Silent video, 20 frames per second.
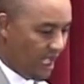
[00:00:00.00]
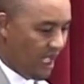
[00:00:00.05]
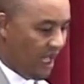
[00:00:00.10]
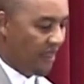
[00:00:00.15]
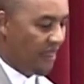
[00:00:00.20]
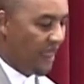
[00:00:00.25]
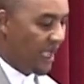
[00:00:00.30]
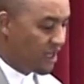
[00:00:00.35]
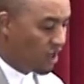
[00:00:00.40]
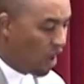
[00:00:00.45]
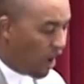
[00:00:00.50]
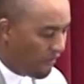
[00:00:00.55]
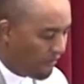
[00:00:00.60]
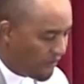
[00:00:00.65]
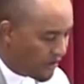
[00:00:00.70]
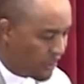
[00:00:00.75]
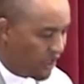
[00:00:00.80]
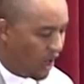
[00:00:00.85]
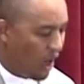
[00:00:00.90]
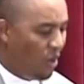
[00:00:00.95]
that
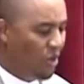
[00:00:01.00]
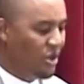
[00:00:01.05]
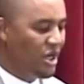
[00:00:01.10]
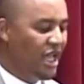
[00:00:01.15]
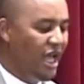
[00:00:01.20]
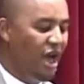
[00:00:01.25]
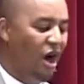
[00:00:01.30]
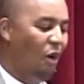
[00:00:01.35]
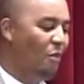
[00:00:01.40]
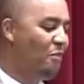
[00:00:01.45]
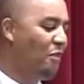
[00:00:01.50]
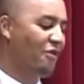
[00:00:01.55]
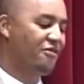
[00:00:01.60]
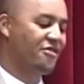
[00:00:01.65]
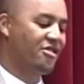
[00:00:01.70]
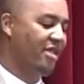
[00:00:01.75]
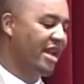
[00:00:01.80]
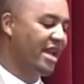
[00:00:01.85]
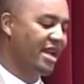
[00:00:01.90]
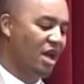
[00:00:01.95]
offered the only hope
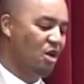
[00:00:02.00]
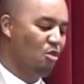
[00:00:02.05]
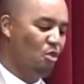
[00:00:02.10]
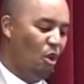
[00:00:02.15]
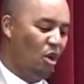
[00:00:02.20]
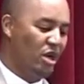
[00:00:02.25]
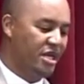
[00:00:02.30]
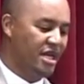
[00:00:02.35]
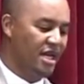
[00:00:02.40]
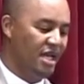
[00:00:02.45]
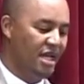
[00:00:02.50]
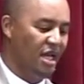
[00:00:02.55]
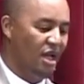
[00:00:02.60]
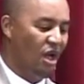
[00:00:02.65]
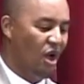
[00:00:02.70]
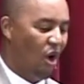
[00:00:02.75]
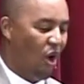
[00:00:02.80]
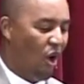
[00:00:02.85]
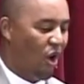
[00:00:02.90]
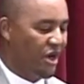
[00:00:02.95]
of drinking water
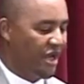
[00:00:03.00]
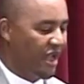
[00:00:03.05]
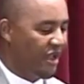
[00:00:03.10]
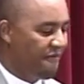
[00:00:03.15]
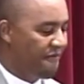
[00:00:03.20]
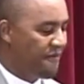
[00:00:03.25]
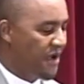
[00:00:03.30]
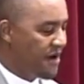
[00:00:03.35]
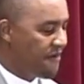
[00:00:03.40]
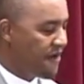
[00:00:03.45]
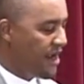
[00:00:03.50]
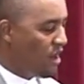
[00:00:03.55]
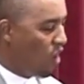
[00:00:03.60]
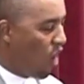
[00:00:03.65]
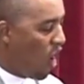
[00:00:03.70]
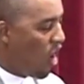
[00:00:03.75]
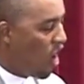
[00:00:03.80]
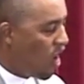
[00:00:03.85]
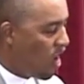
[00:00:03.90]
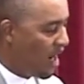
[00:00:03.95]
on a very
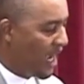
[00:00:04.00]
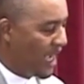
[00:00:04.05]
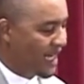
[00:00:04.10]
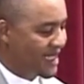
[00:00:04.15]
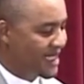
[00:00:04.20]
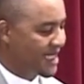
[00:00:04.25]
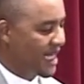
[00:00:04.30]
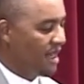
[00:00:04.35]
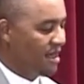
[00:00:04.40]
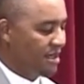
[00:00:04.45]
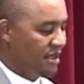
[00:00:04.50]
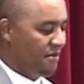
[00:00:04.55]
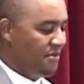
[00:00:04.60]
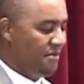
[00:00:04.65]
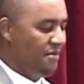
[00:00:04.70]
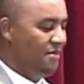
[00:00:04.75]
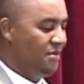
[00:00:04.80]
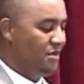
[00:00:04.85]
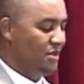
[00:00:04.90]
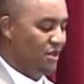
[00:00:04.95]
long and
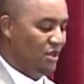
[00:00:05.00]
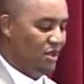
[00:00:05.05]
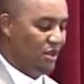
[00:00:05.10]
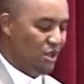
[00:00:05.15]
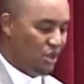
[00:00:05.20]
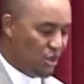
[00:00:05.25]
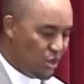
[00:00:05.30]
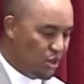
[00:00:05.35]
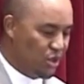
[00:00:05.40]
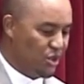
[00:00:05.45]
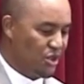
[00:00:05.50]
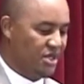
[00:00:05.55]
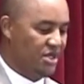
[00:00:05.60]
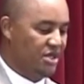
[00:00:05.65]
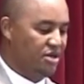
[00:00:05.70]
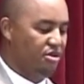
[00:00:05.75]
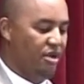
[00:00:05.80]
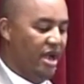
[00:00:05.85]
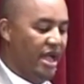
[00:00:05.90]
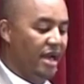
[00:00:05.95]
seldom used
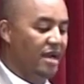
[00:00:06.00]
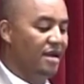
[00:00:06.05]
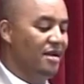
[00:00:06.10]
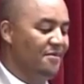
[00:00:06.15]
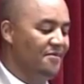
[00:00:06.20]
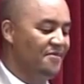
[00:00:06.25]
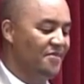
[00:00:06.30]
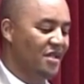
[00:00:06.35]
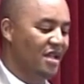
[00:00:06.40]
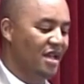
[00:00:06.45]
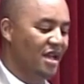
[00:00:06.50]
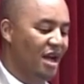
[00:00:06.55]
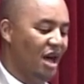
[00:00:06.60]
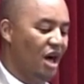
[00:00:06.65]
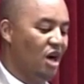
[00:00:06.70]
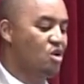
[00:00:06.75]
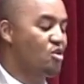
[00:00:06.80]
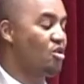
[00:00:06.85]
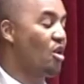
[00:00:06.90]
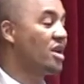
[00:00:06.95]
trail
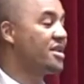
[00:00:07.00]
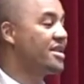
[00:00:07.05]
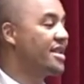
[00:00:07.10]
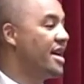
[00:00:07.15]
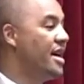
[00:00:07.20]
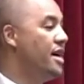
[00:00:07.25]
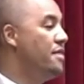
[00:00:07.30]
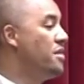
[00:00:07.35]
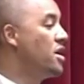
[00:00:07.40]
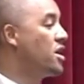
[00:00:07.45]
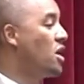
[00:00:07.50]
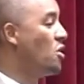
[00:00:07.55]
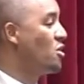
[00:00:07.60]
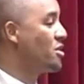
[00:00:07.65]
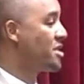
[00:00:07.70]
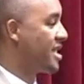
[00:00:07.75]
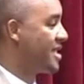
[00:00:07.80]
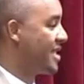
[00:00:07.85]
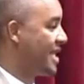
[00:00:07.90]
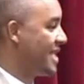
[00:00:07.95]
across the
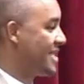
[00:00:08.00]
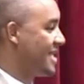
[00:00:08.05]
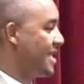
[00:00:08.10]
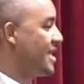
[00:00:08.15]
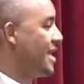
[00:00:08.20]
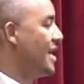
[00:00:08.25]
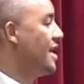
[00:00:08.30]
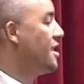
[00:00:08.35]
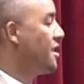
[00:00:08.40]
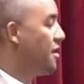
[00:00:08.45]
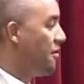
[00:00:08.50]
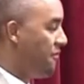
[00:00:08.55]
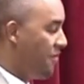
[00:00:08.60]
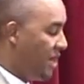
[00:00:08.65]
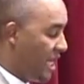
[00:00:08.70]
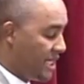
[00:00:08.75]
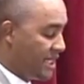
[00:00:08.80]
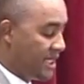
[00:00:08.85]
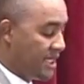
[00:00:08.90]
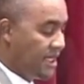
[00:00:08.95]
Amargosa Desert in
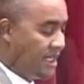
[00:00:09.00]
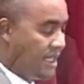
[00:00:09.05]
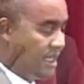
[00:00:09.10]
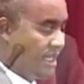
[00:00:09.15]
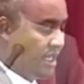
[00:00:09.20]
Nevada,